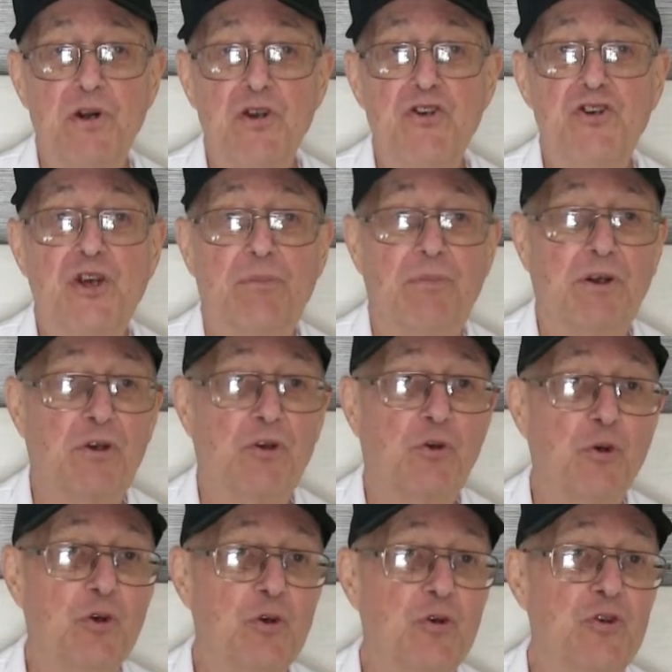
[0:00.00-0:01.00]
midshipman
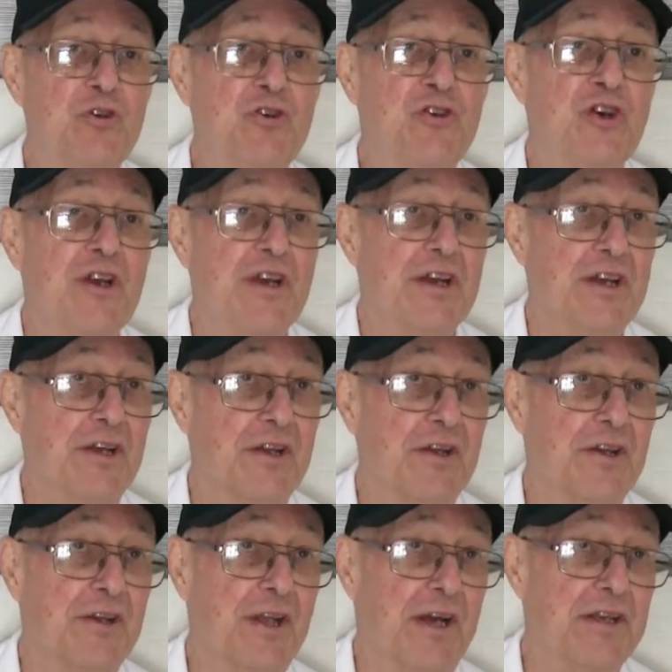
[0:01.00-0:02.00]
cruise
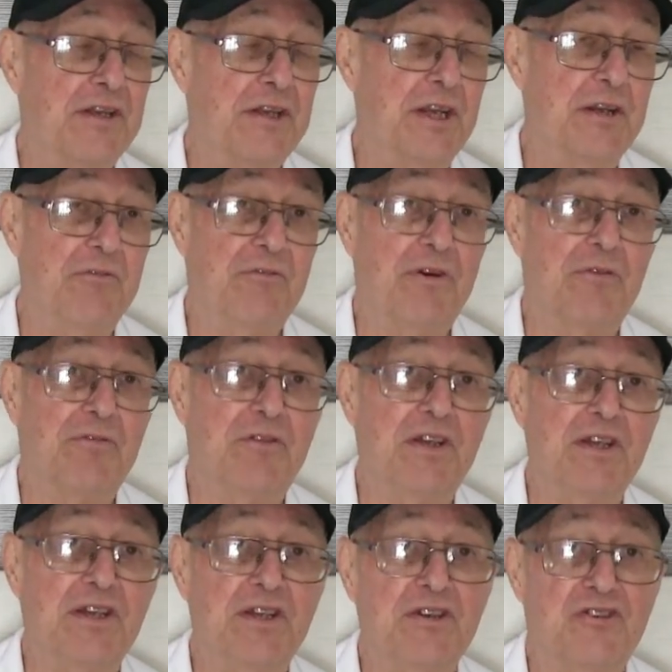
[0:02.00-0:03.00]
in
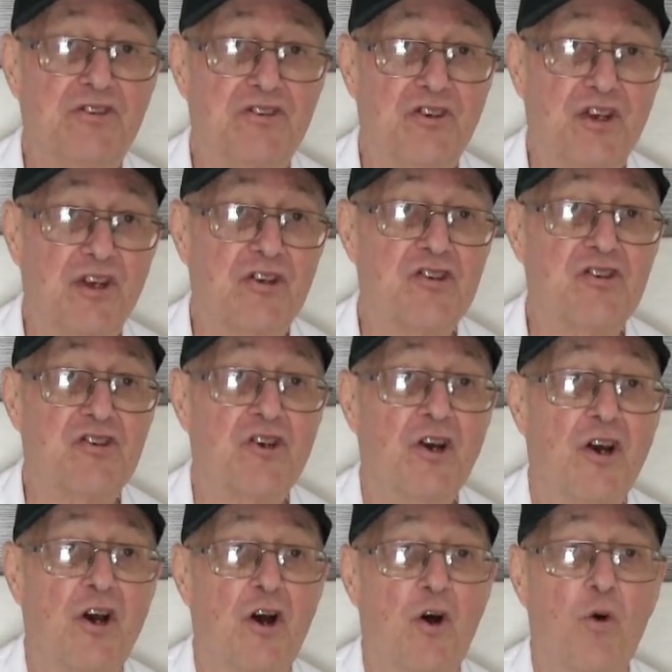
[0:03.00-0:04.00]
1956
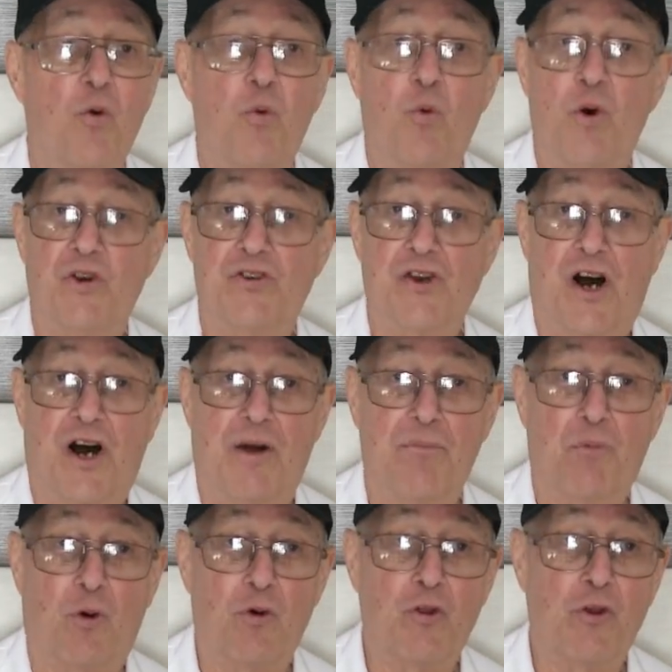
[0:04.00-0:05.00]
was
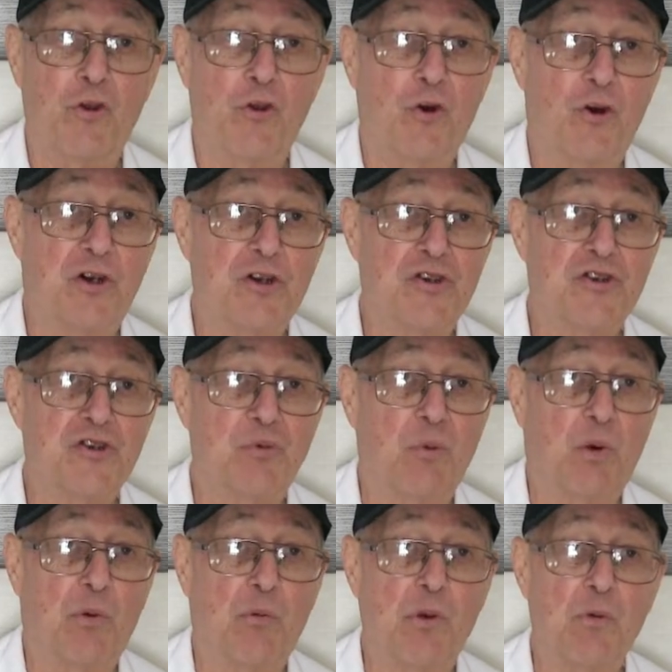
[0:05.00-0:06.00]
on board the Norris,
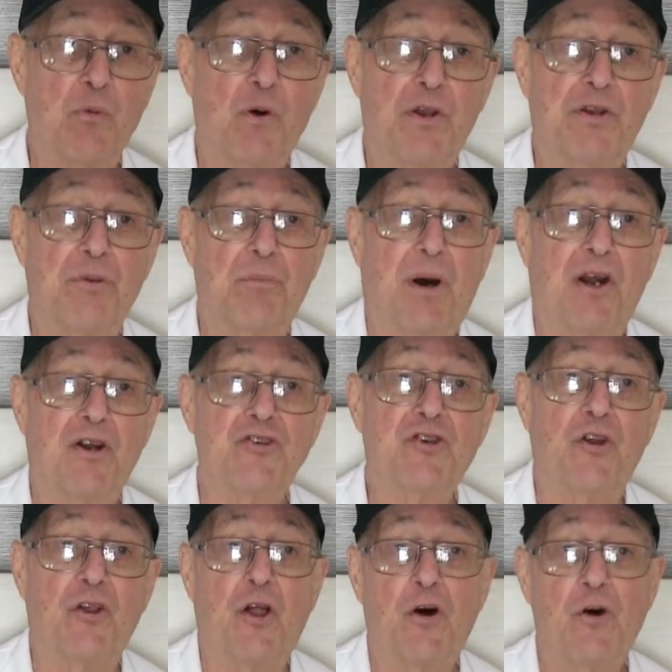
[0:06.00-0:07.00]
where we went to
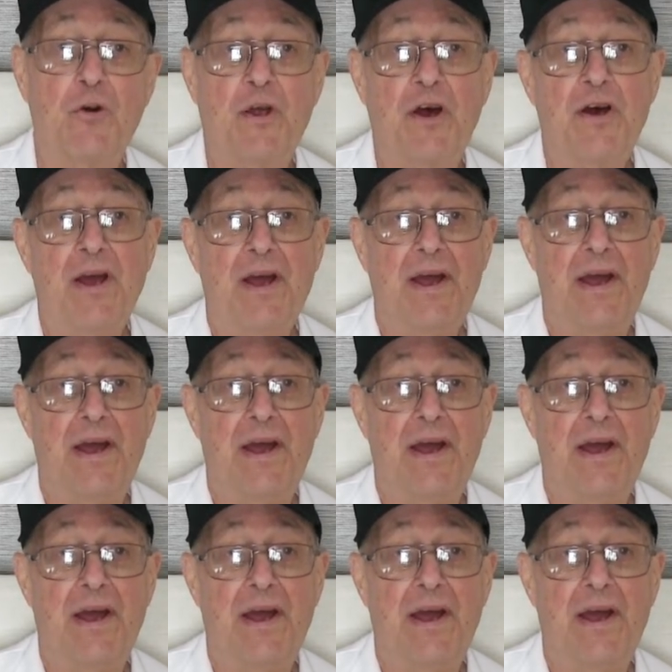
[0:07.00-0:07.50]
Barcelona